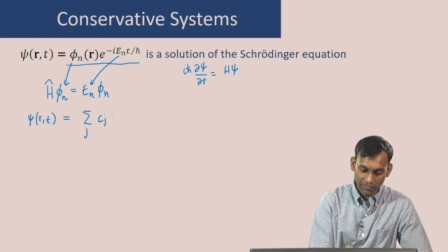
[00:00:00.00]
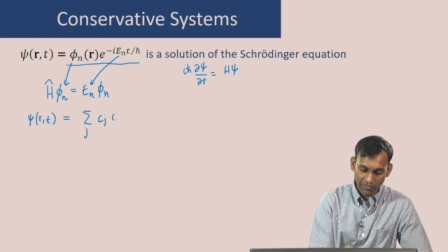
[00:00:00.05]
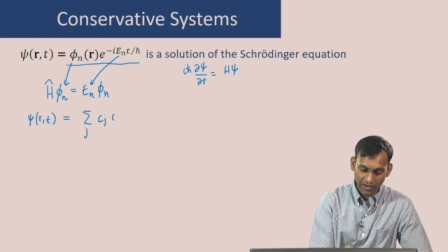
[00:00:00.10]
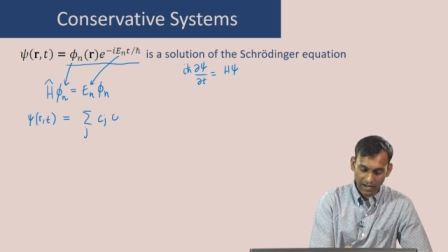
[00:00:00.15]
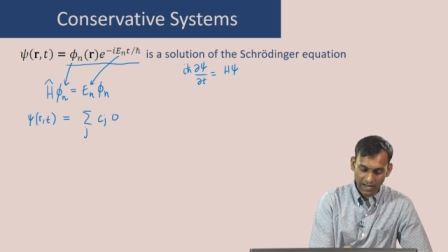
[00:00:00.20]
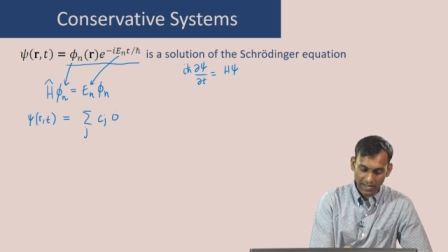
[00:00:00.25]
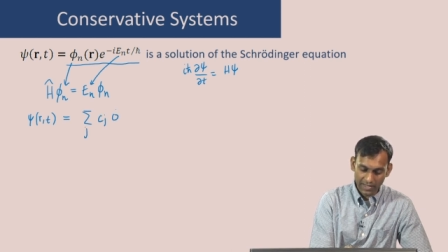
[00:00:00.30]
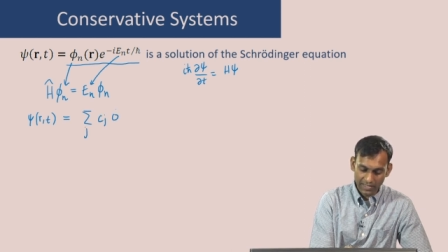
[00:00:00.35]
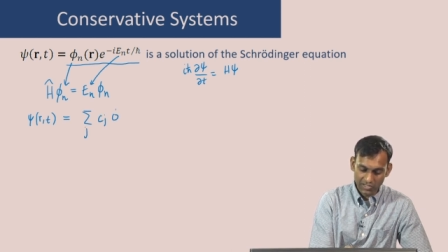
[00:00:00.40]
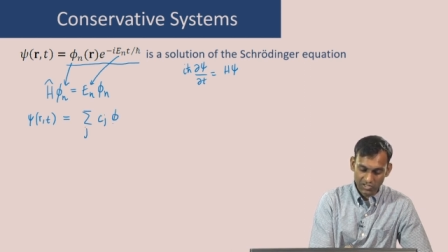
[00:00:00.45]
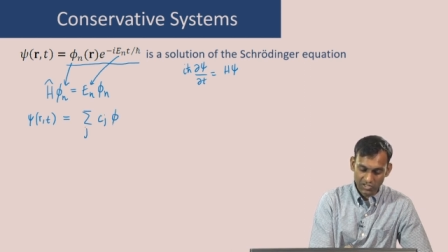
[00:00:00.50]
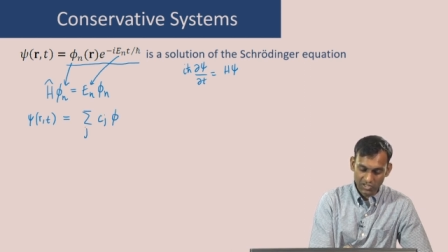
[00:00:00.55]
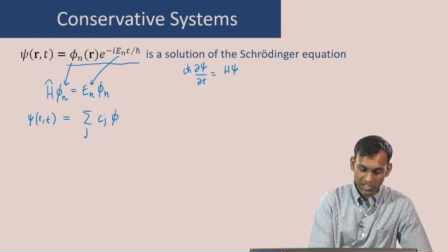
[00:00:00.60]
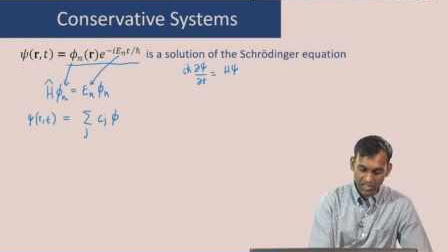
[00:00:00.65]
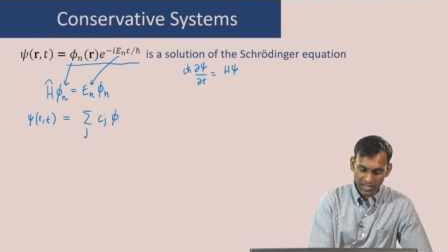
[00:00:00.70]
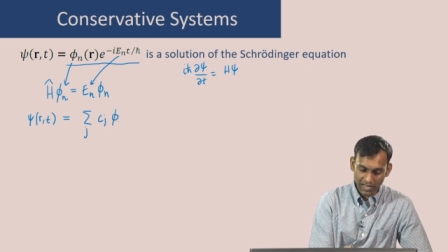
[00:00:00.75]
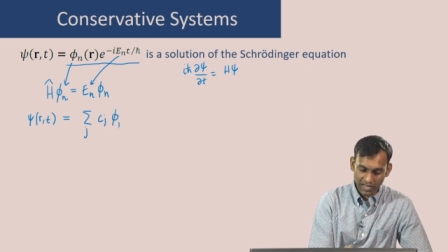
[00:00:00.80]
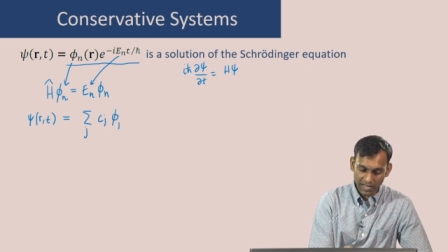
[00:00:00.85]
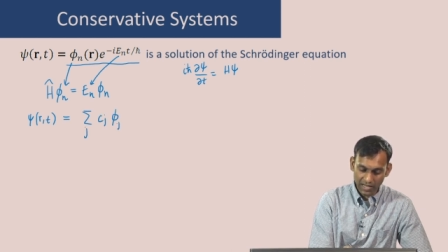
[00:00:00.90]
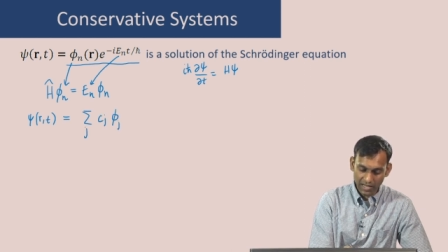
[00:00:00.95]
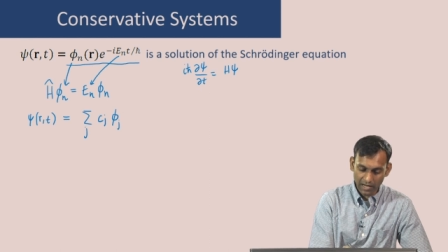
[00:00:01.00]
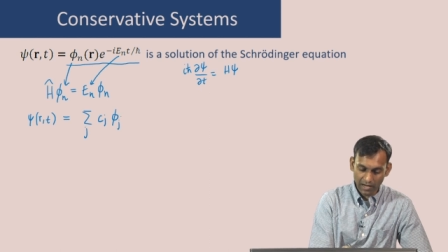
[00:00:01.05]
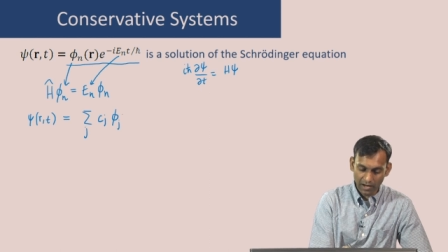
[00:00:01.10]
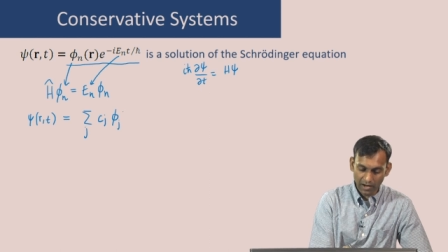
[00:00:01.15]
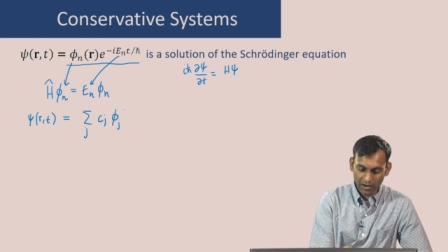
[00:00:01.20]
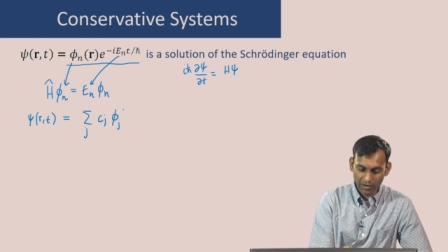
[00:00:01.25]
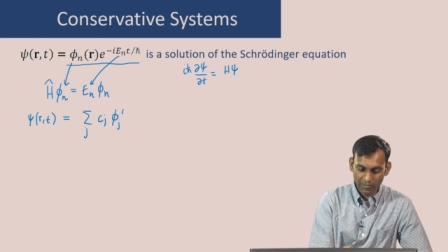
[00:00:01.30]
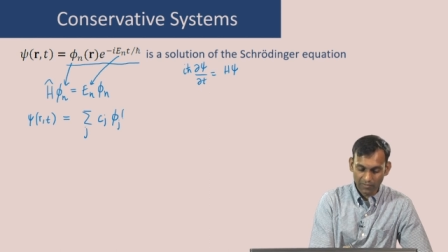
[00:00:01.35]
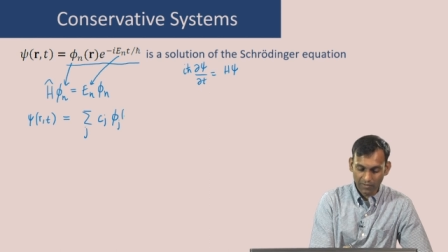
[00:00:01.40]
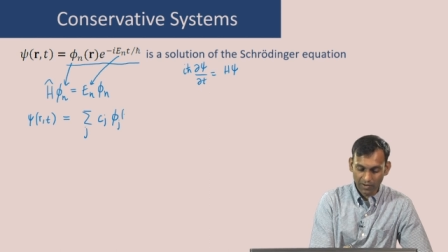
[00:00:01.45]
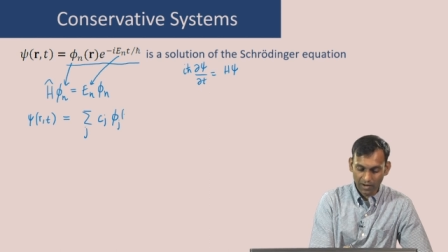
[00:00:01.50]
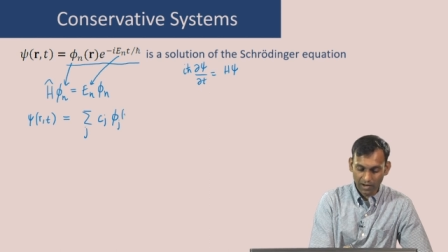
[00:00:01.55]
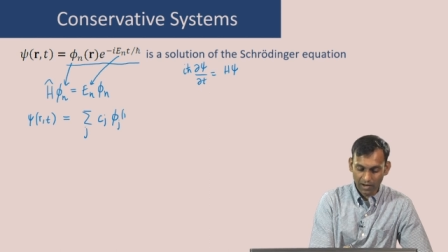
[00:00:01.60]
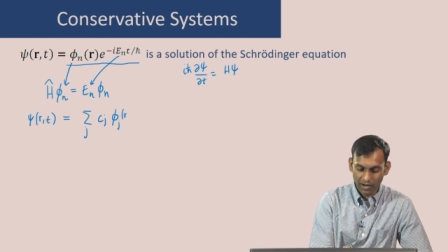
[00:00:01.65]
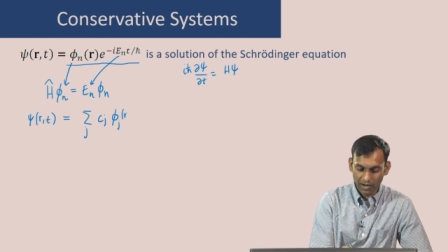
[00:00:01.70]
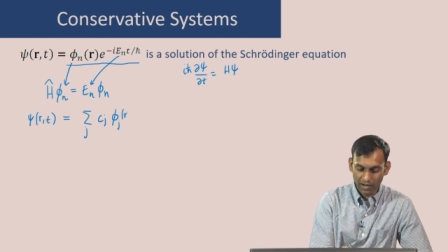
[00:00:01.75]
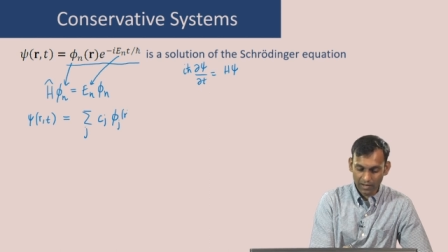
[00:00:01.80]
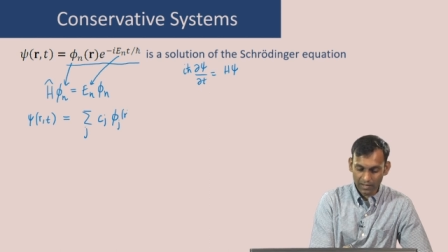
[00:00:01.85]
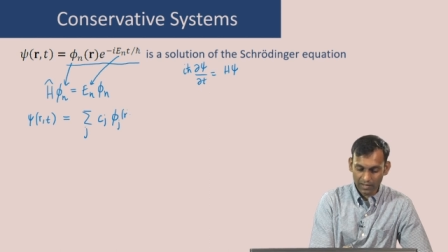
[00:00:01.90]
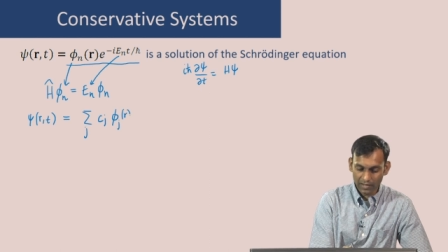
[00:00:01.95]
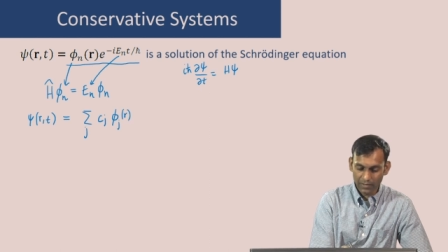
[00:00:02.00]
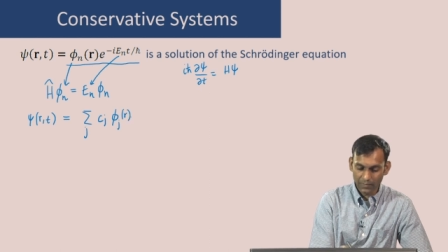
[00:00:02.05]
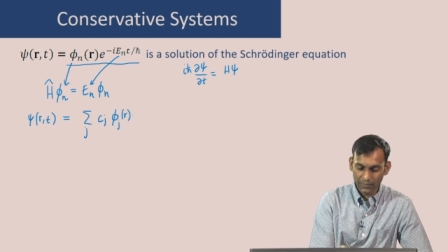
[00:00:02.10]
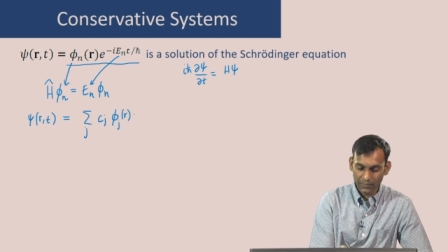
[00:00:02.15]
phi j of r